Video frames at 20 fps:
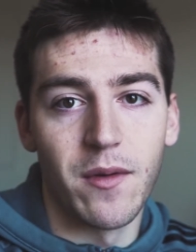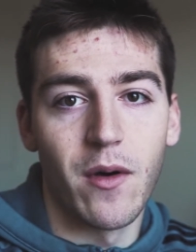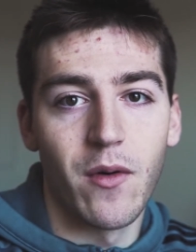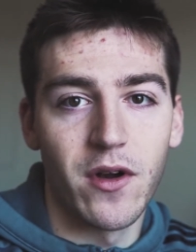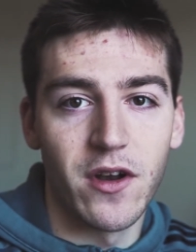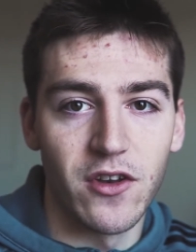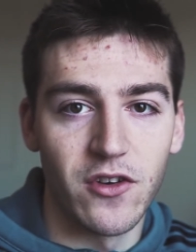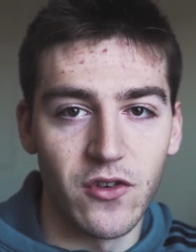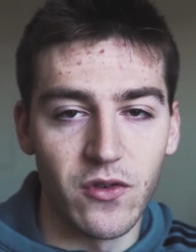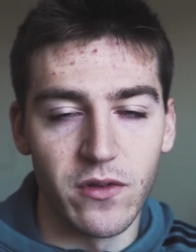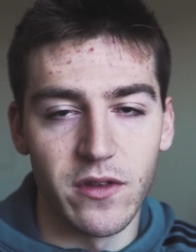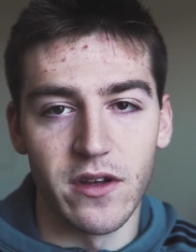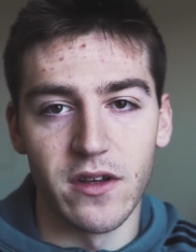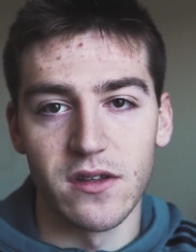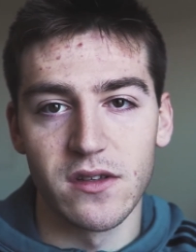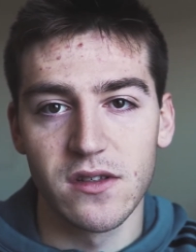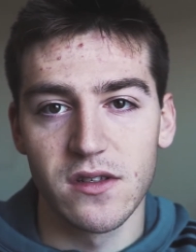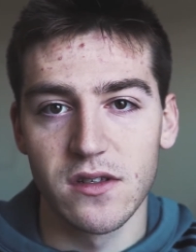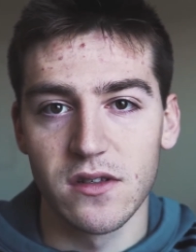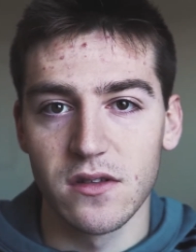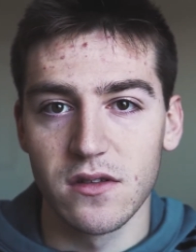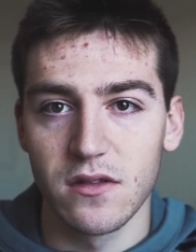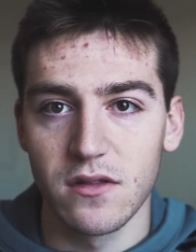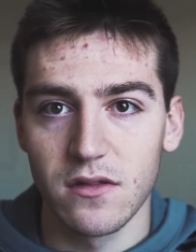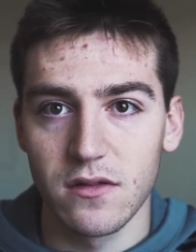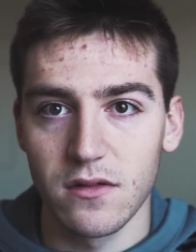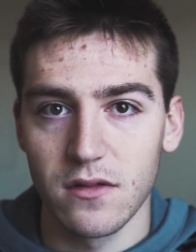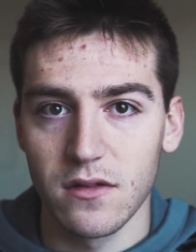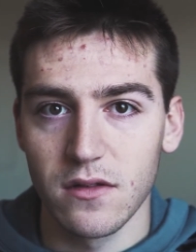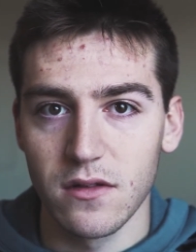I want to do this
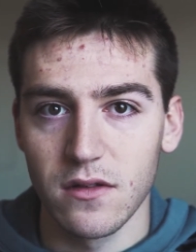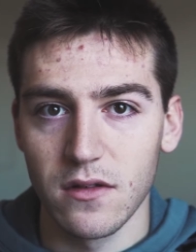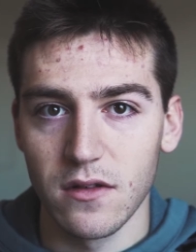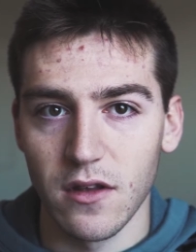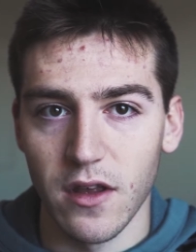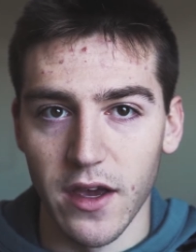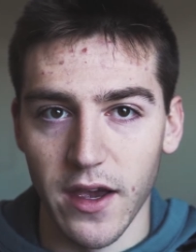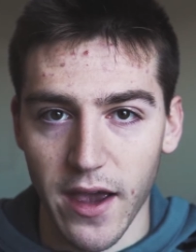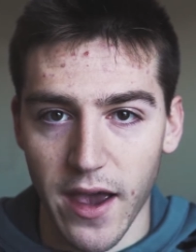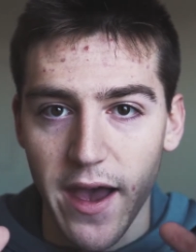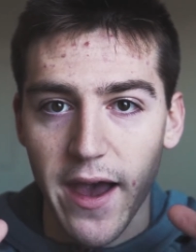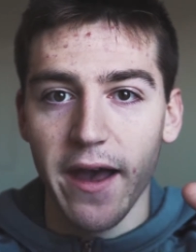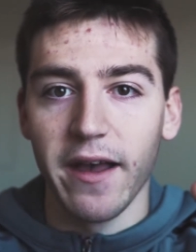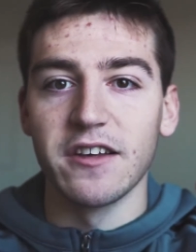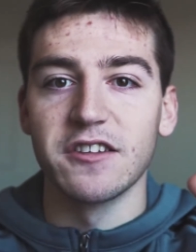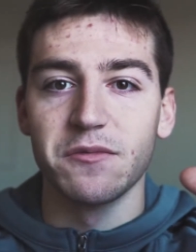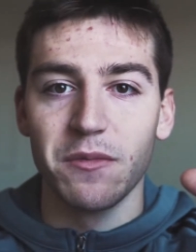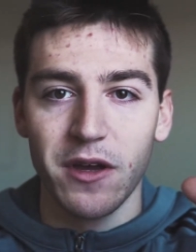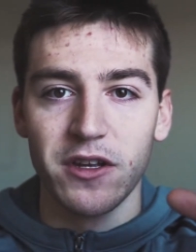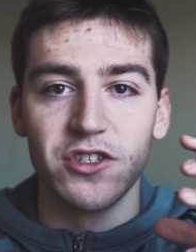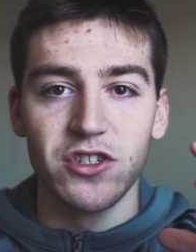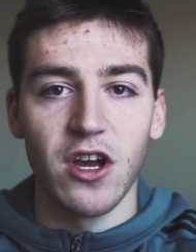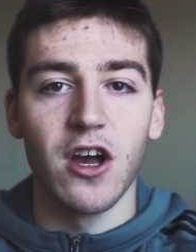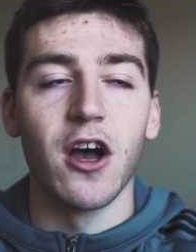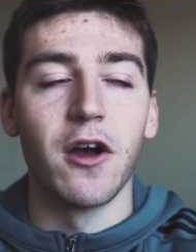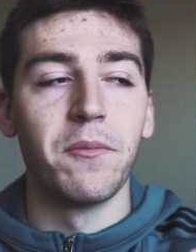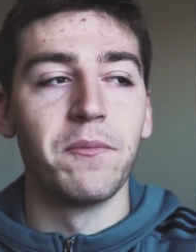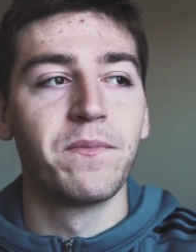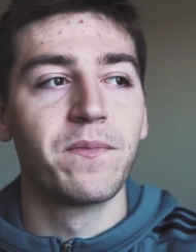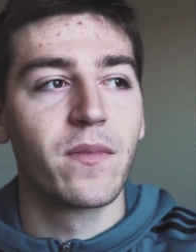as my
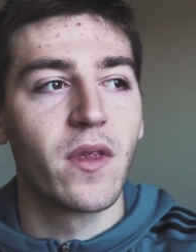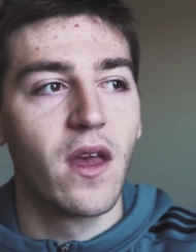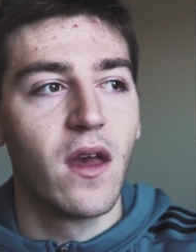job.